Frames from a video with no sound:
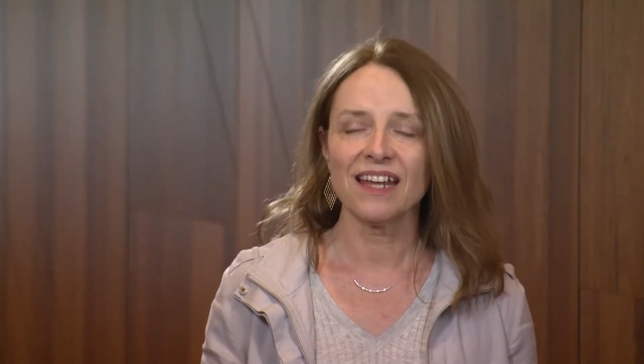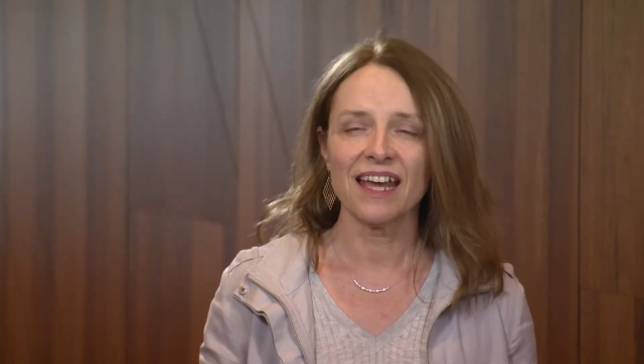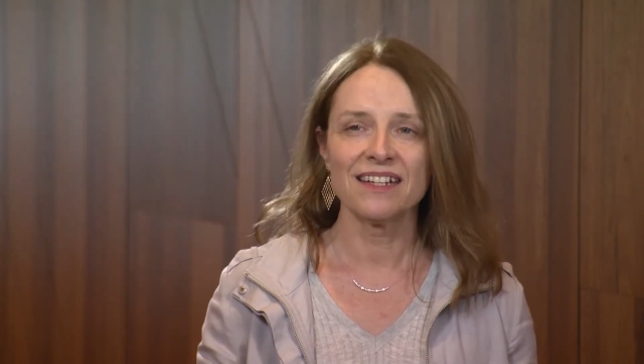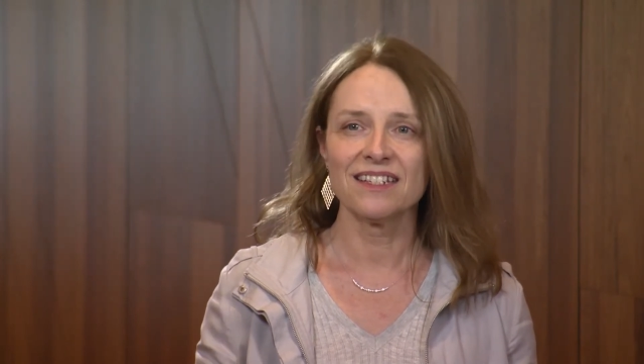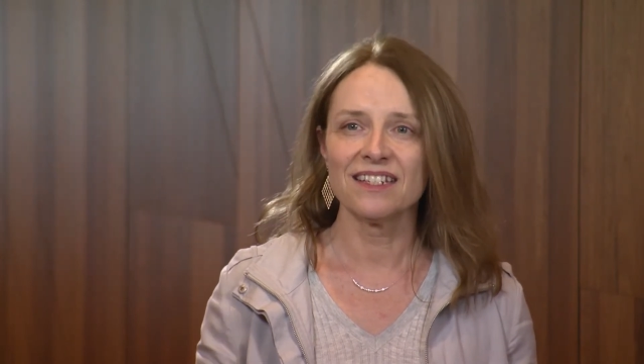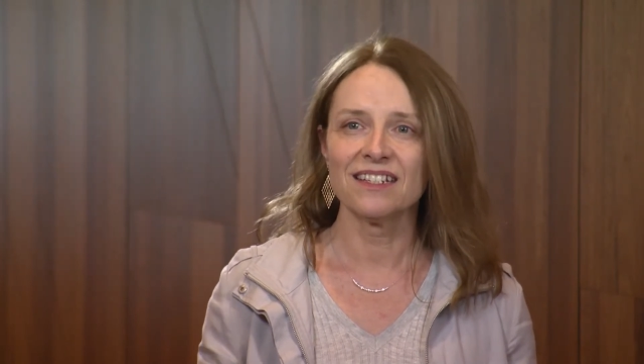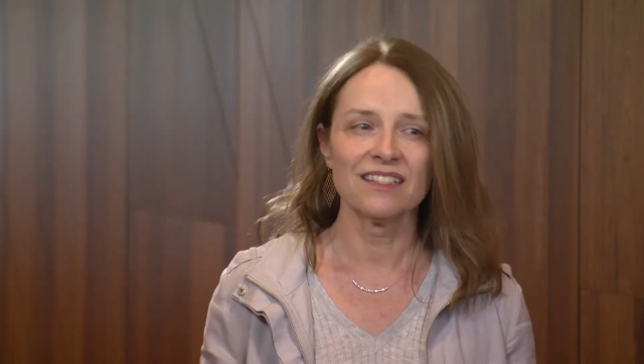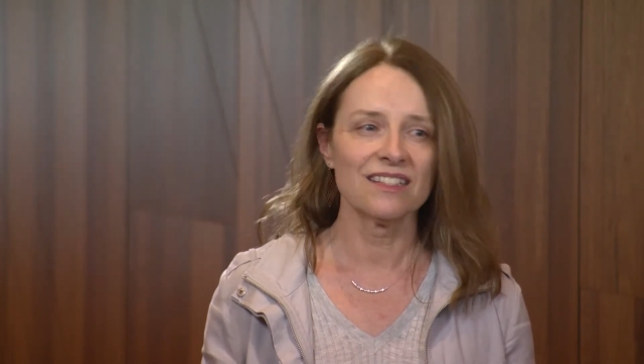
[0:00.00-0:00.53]

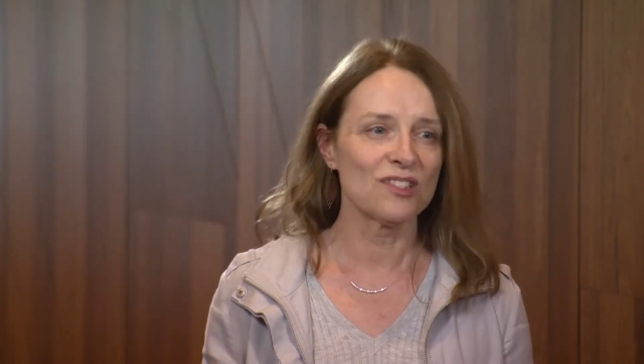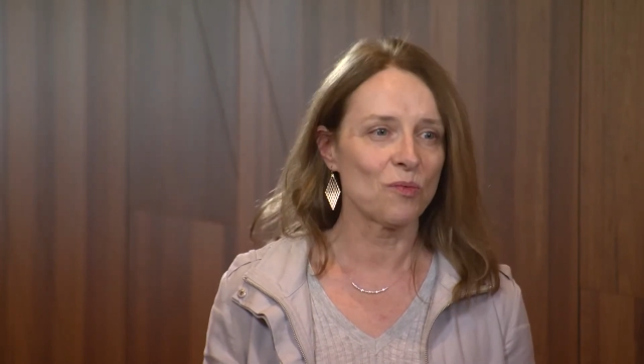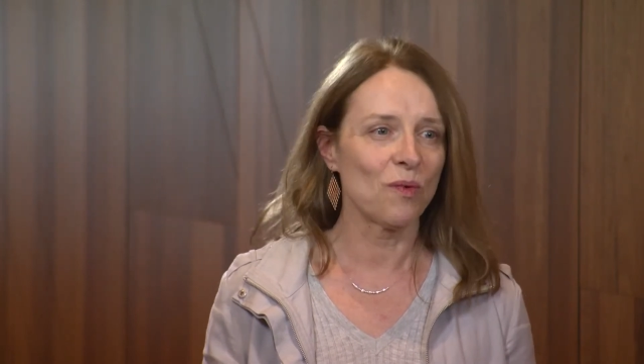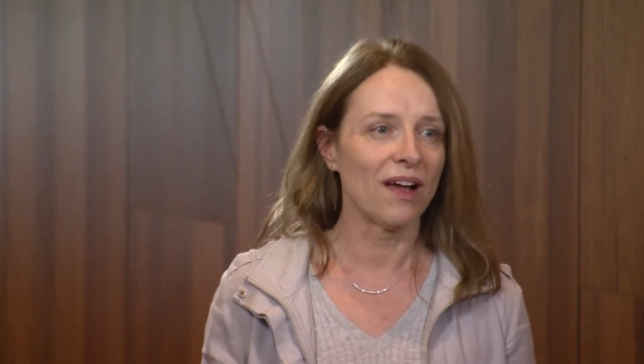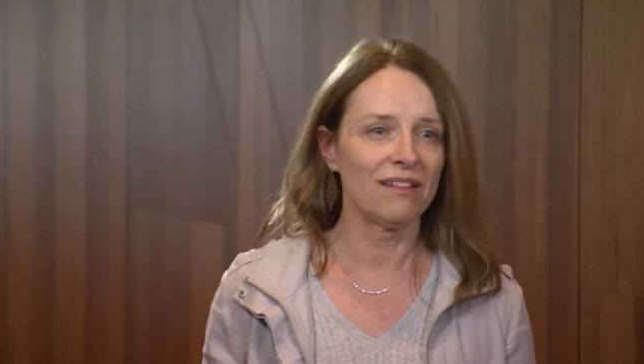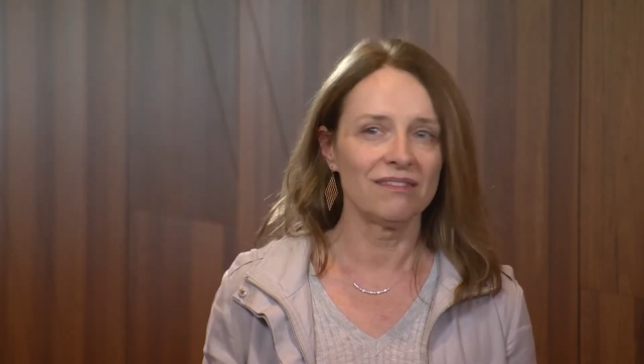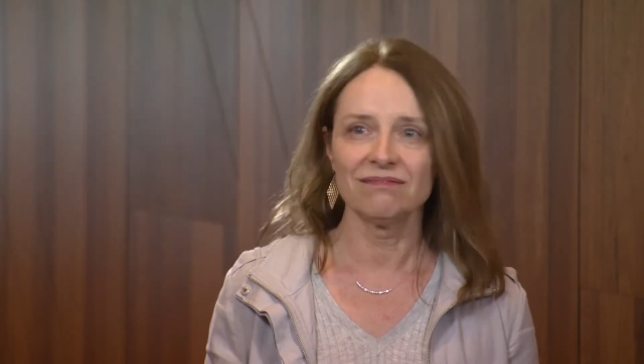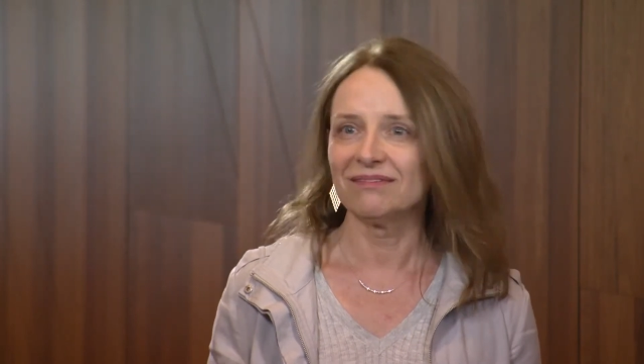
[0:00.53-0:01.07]
ideas
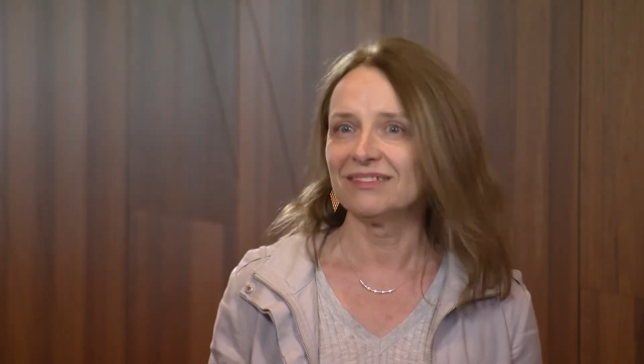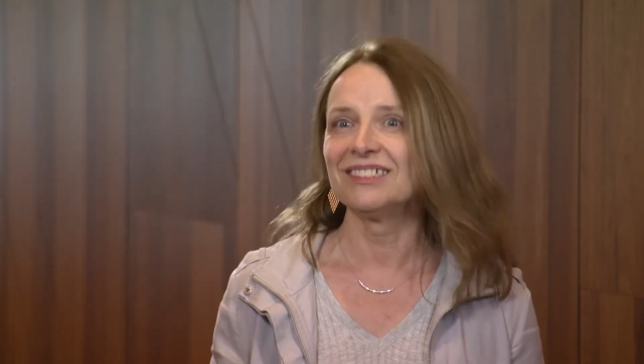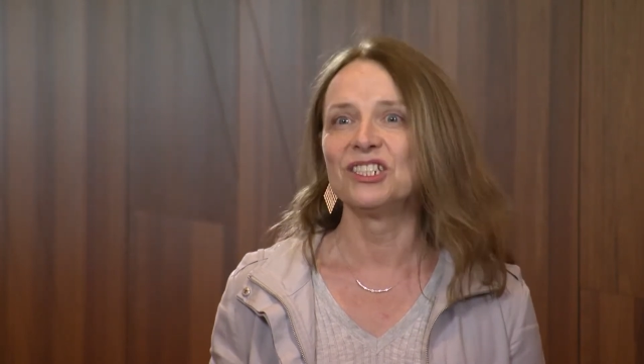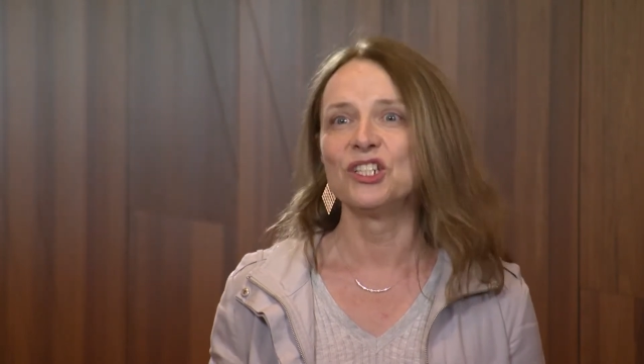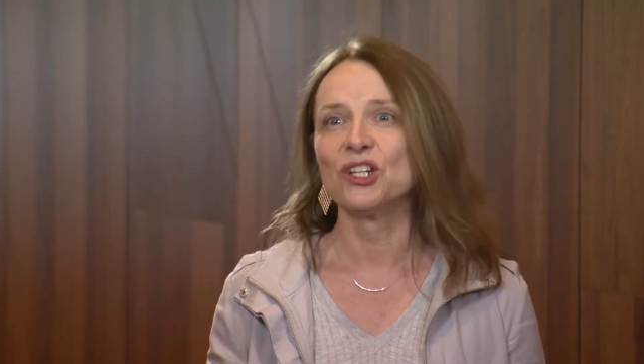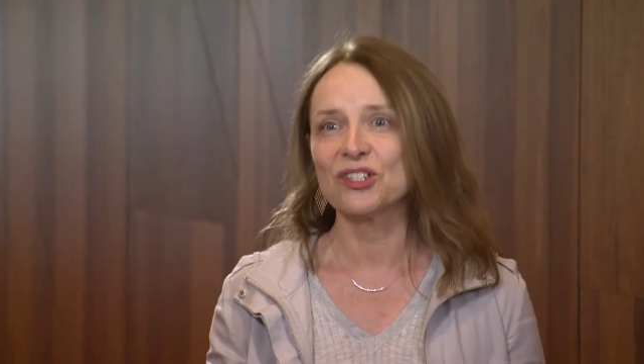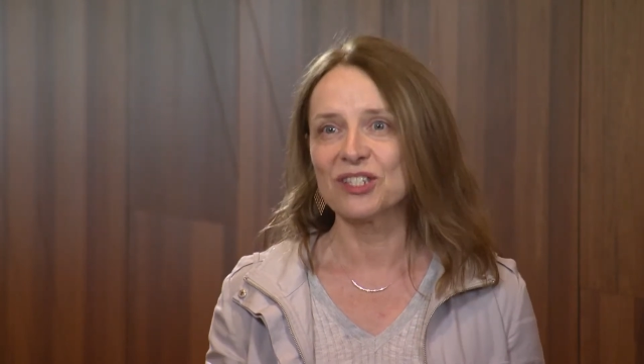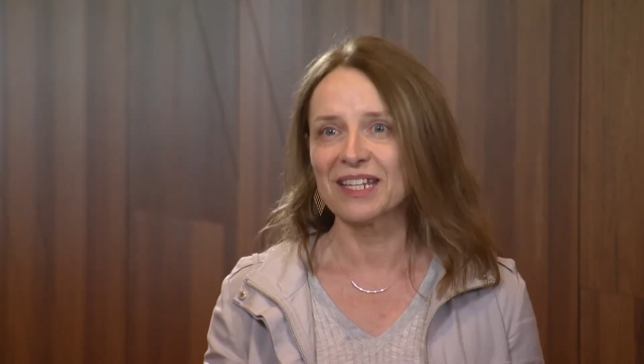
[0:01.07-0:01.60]
while
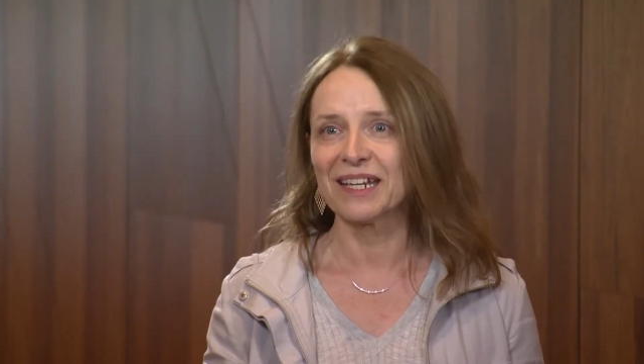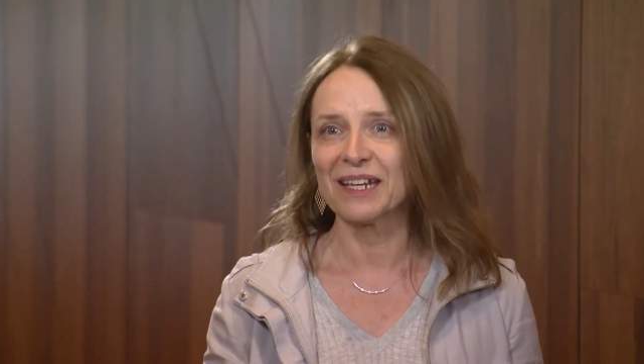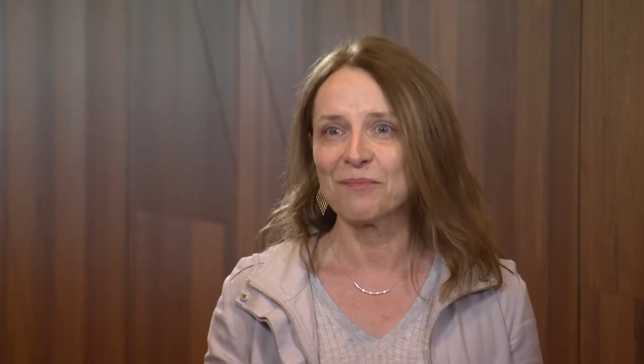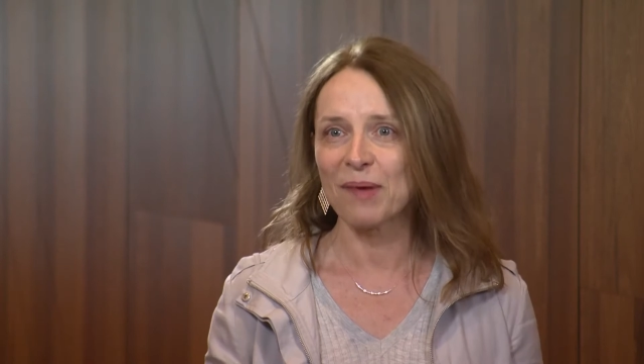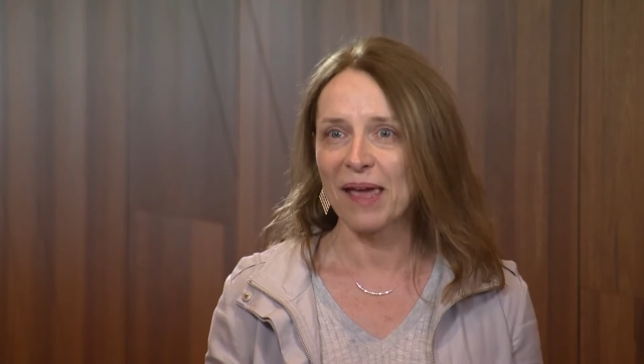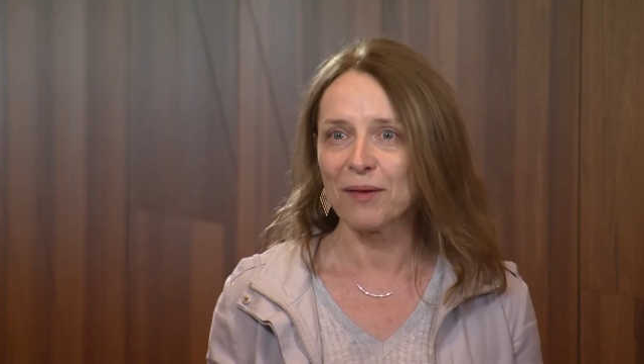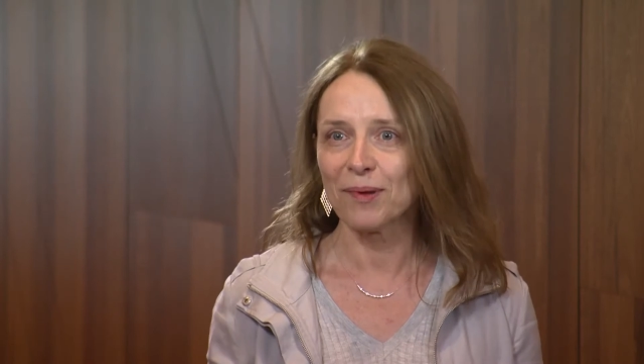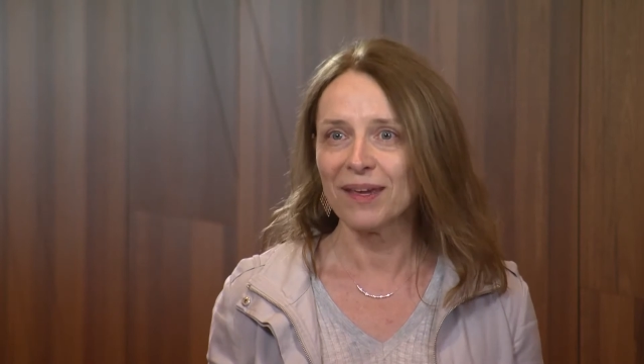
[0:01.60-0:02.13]
nursing a
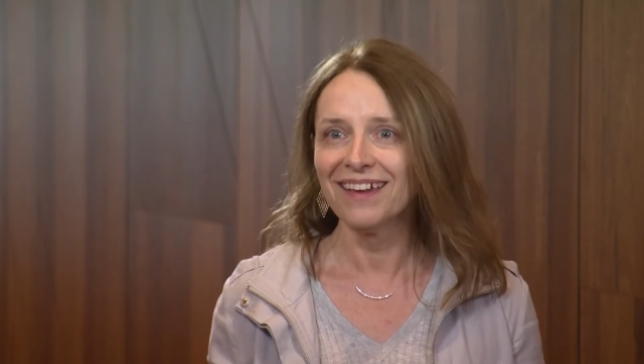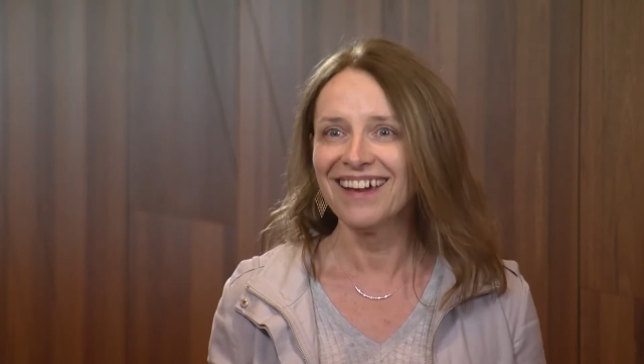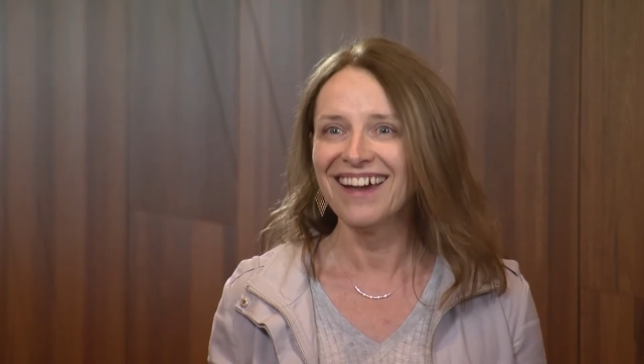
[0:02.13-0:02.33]
baby.